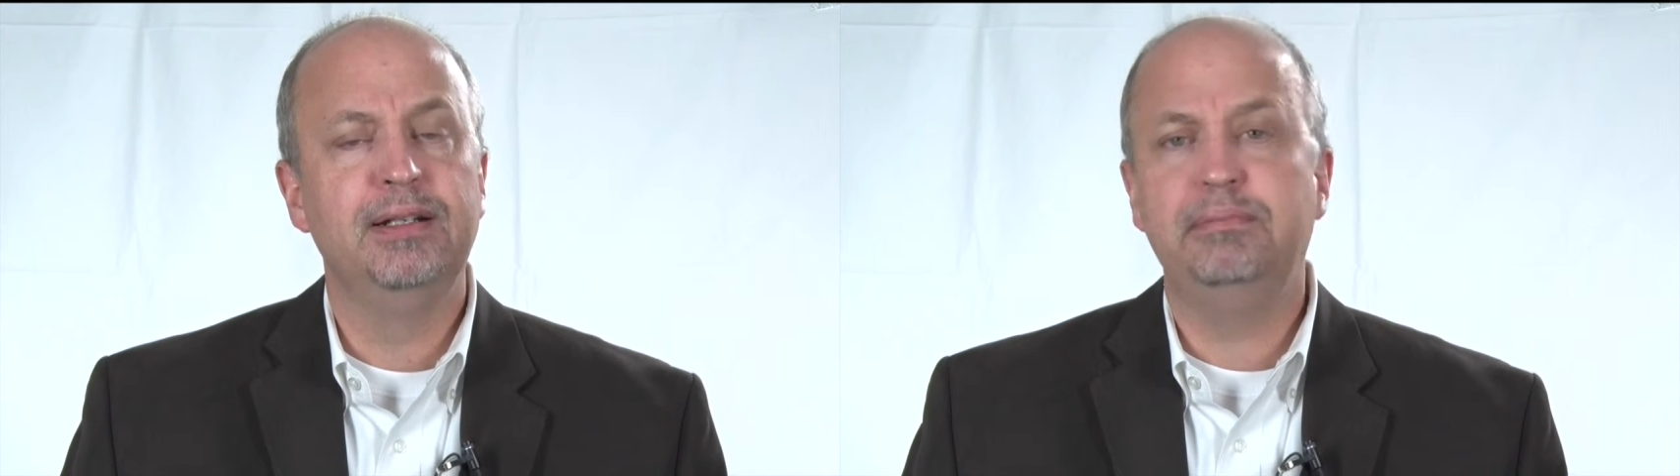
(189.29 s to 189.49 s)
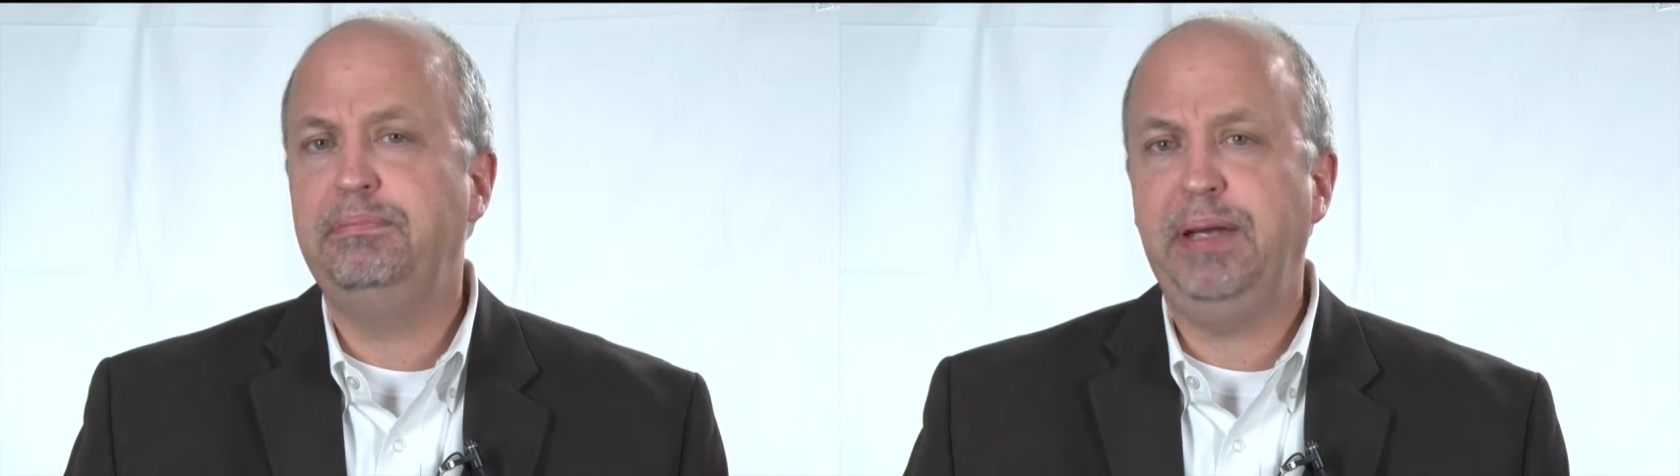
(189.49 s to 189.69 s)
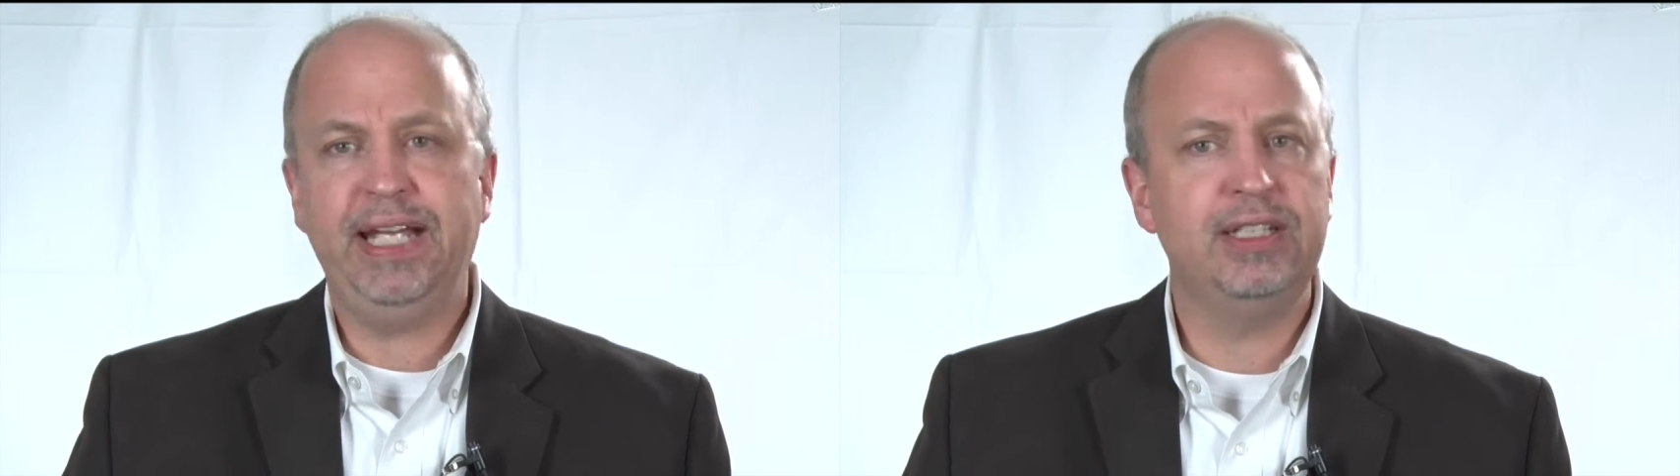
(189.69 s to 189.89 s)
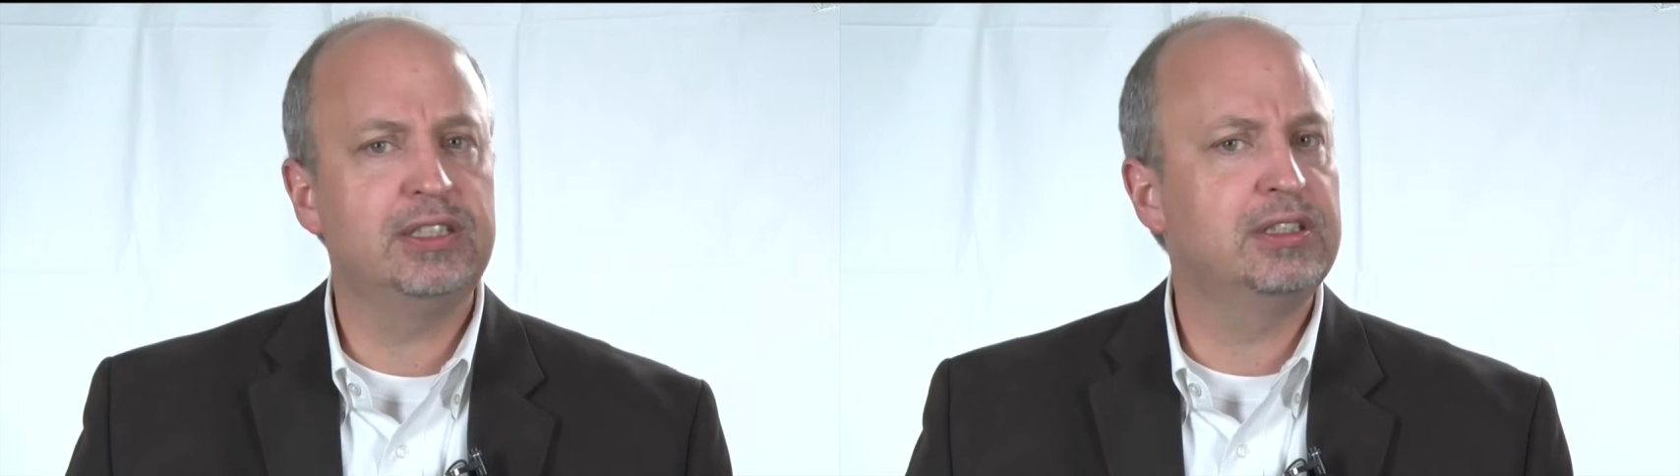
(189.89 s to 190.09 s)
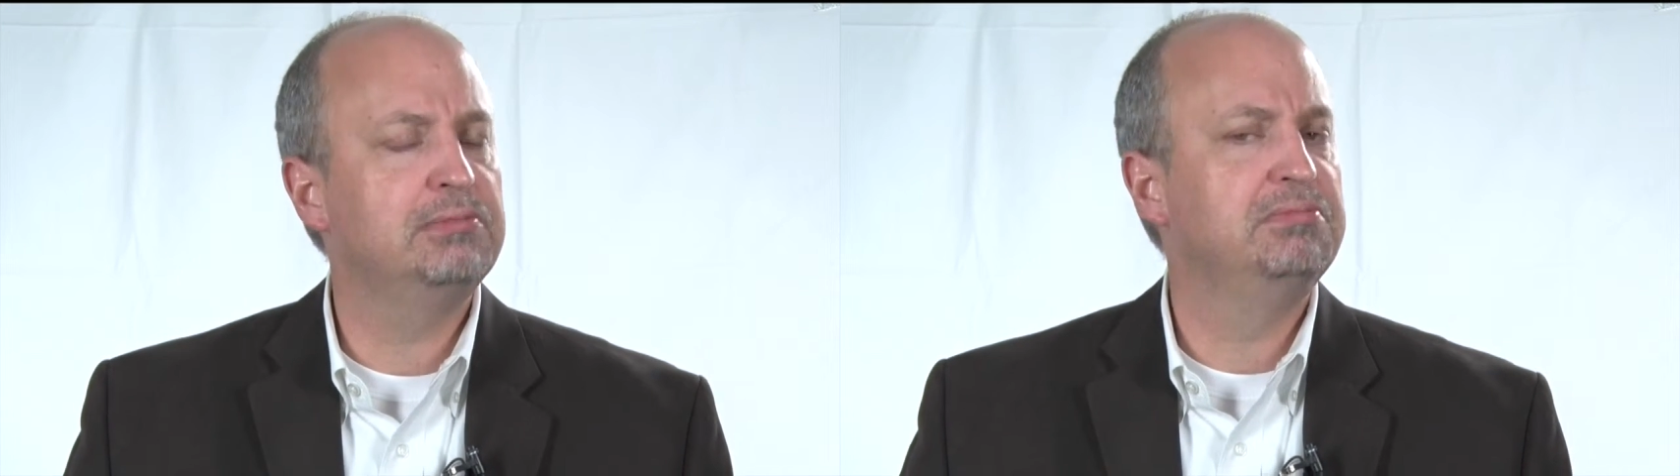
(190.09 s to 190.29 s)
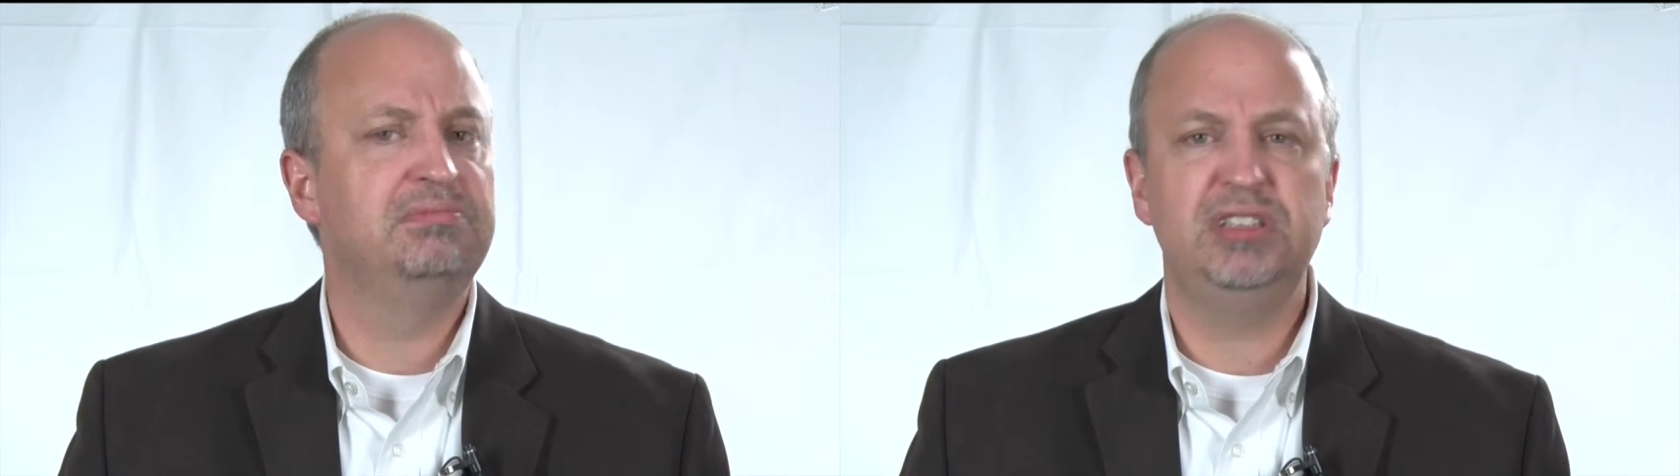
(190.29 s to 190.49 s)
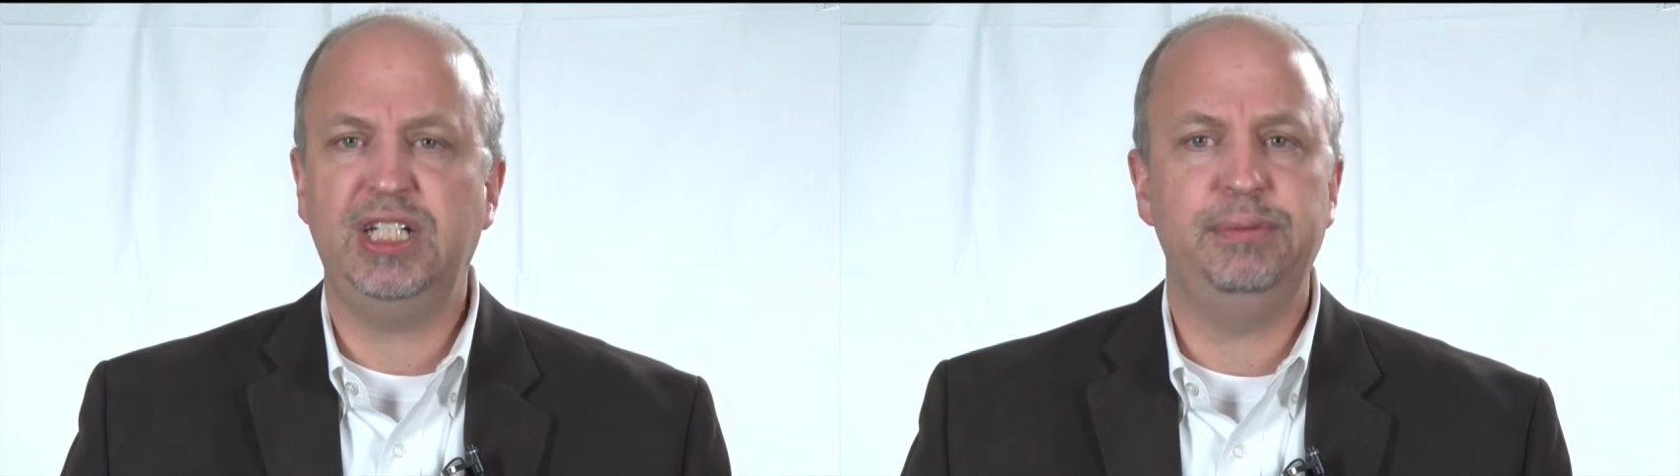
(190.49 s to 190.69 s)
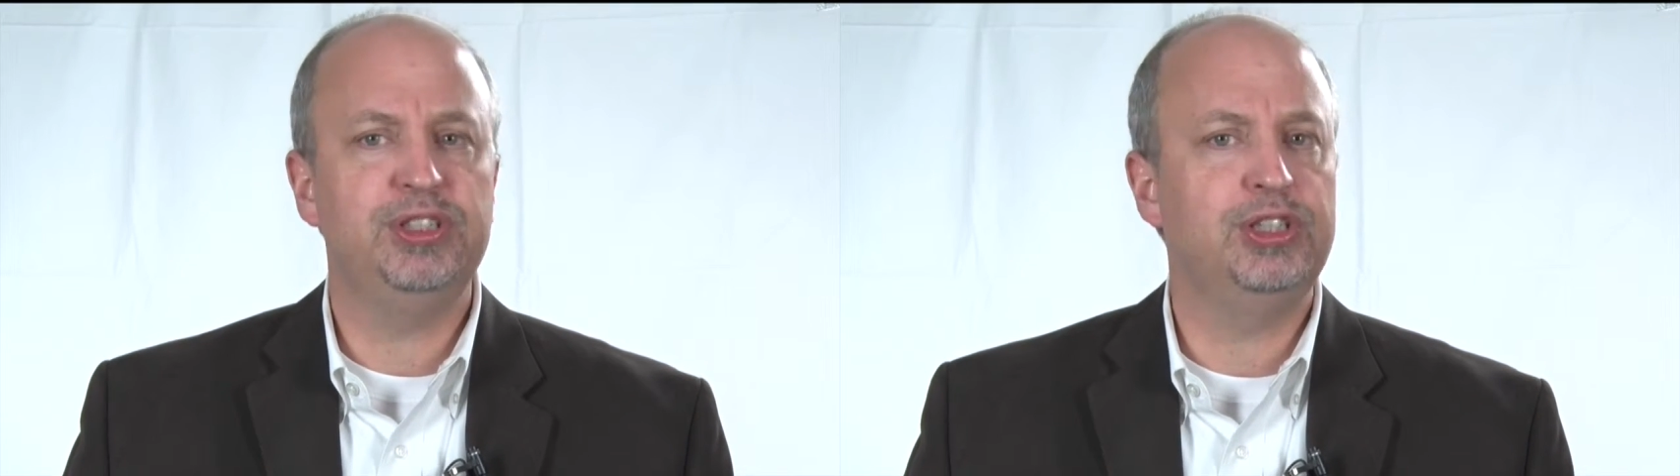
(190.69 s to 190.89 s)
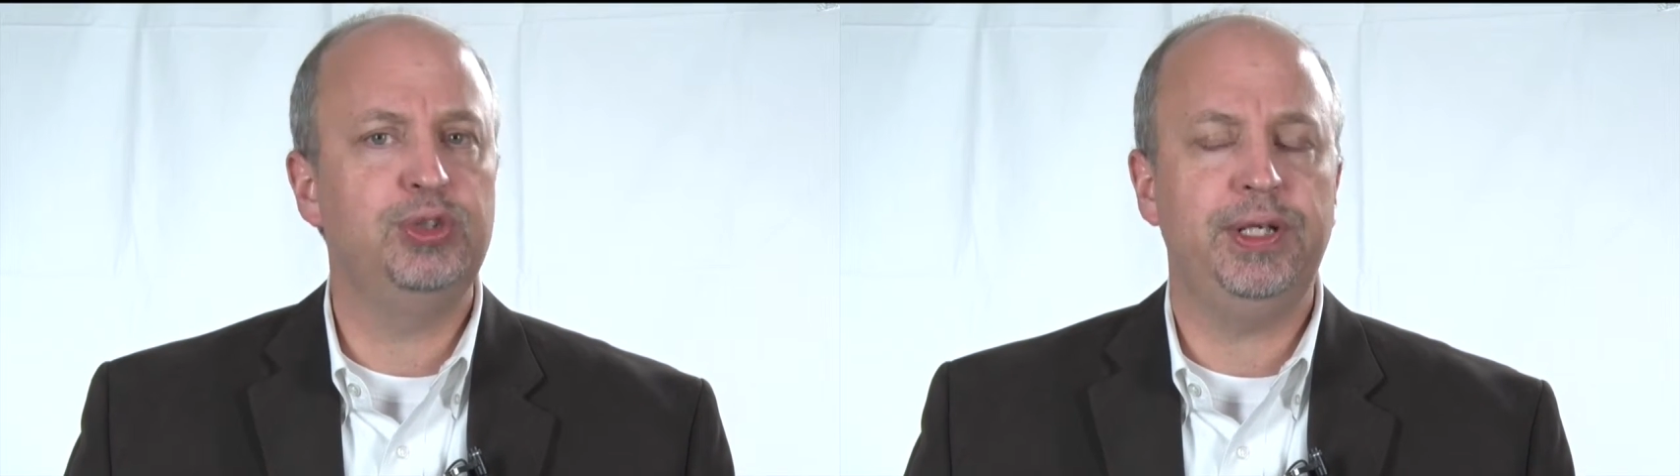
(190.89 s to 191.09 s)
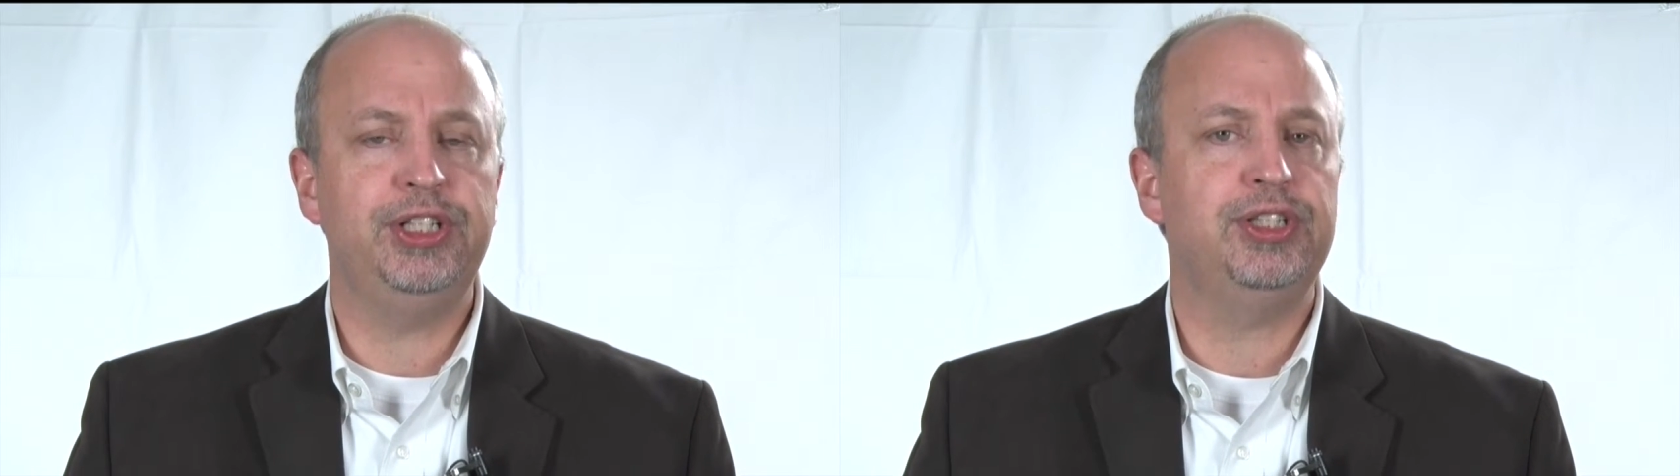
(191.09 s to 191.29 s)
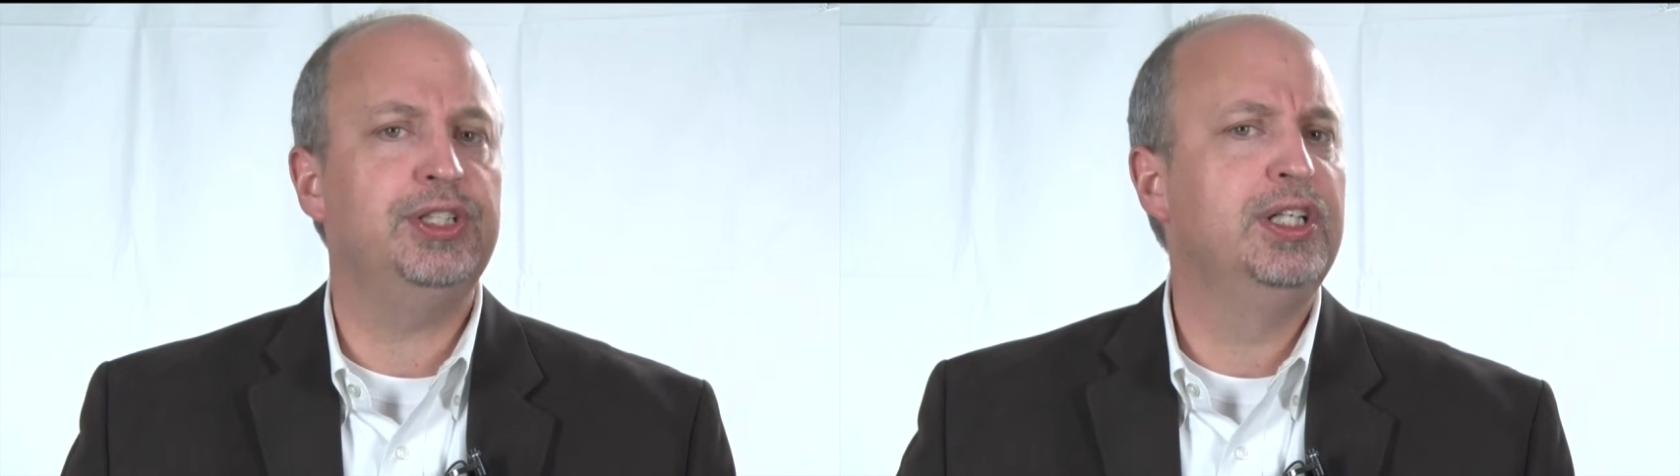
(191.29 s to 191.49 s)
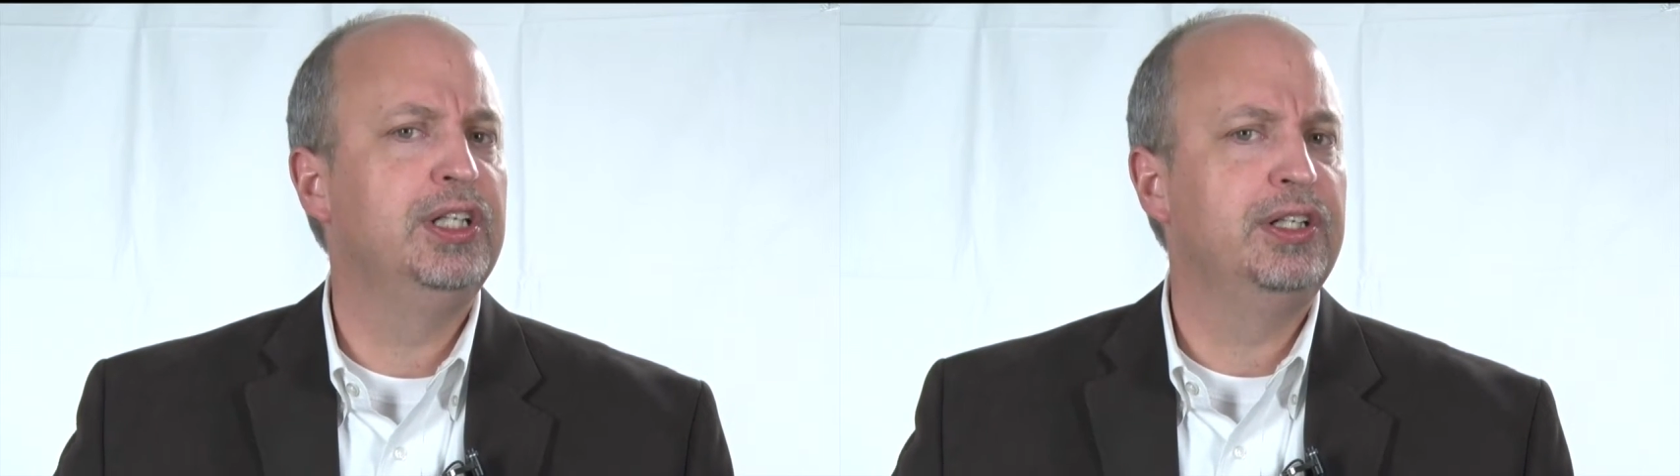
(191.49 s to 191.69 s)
Banks, same situation.